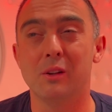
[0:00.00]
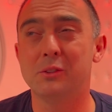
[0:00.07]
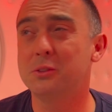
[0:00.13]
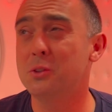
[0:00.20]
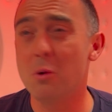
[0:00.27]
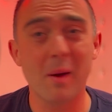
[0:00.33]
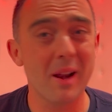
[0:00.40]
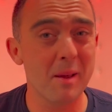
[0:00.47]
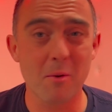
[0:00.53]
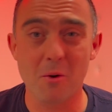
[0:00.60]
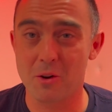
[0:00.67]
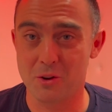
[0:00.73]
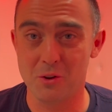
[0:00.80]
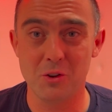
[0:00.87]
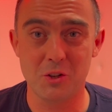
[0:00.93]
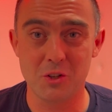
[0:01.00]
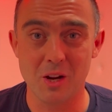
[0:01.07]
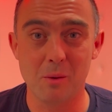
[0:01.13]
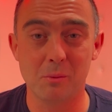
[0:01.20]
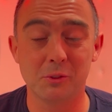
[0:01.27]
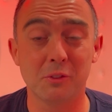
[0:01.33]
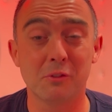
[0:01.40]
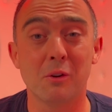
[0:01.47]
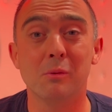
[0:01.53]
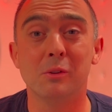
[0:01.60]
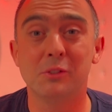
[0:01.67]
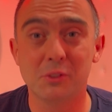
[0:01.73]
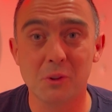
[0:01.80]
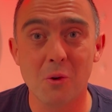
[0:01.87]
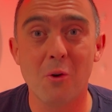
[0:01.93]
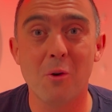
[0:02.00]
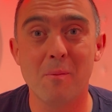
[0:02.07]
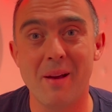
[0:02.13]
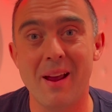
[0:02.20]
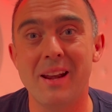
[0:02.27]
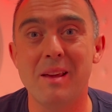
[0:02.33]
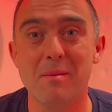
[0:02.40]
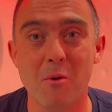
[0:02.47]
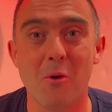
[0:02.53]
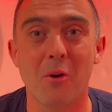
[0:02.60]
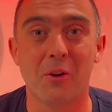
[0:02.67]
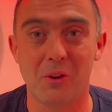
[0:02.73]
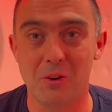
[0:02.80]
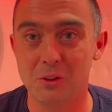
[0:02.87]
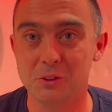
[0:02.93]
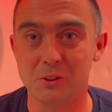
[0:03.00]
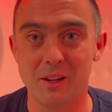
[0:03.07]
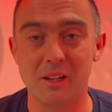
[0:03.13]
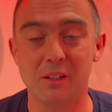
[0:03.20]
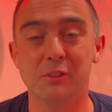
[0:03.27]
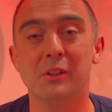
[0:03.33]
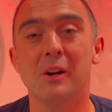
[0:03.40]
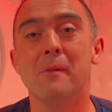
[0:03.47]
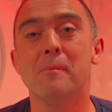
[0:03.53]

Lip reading: so many more cruise ships from so many more cruise lines.